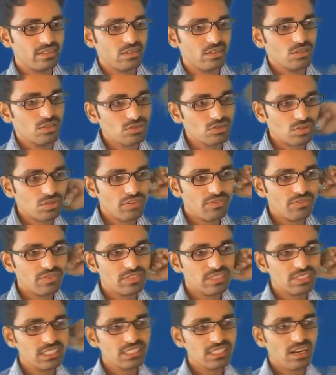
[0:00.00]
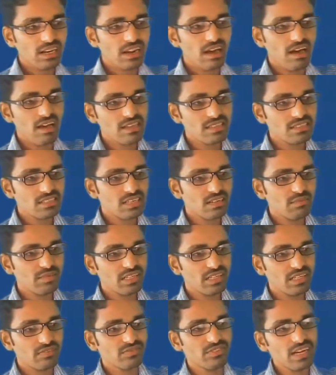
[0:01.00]
So if you see the last element
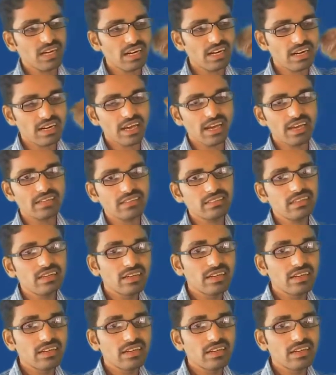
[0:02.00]
of that line